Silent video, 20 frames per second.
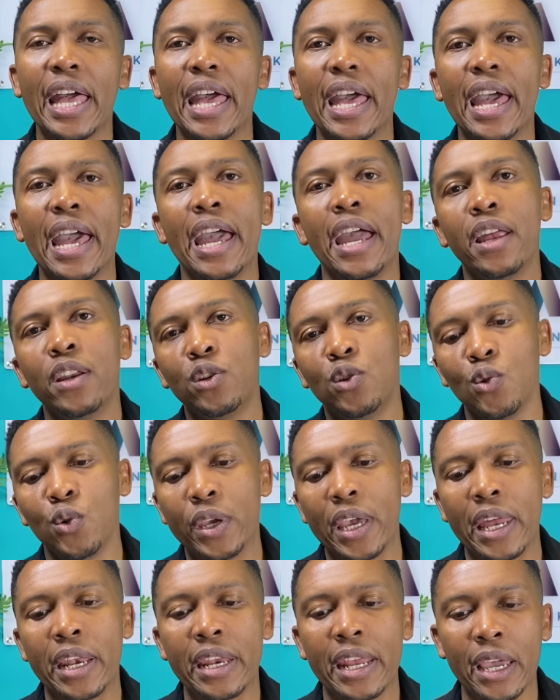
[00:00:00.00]
and you
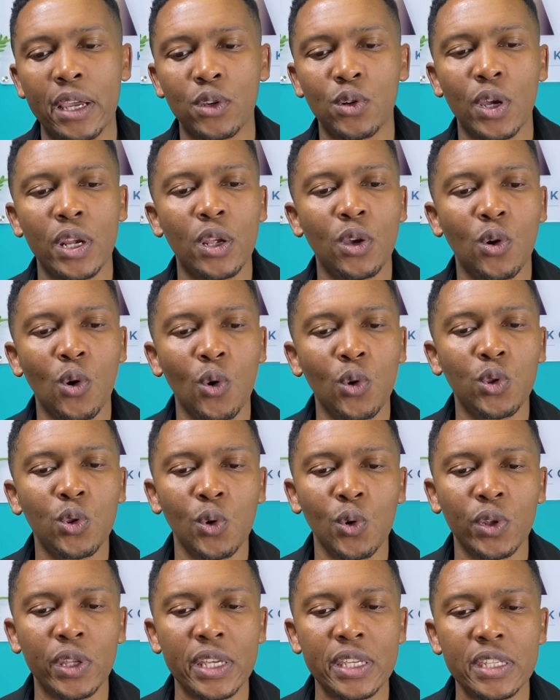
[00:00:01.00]
can actually go
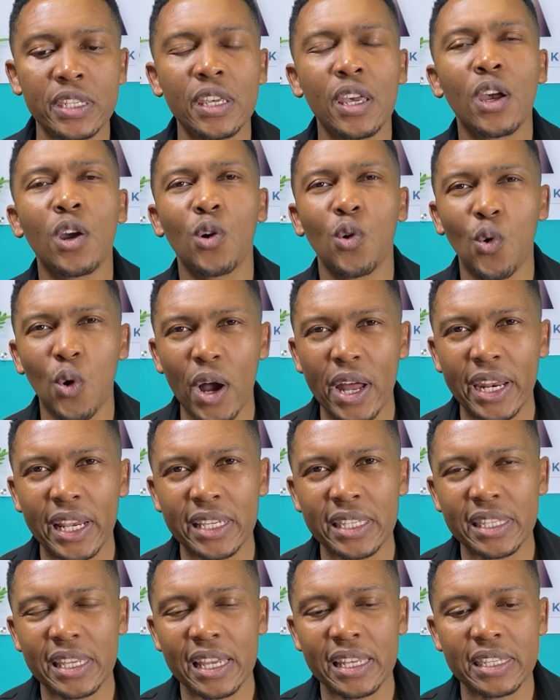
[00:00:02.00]
through this quite
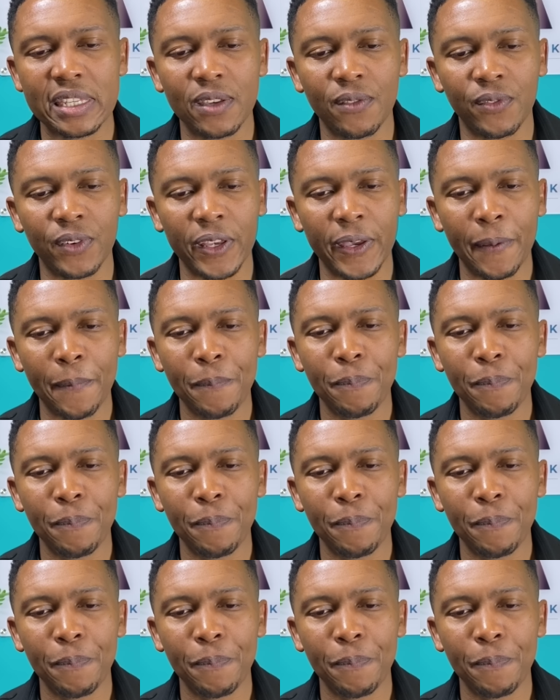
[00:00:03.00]
extensively.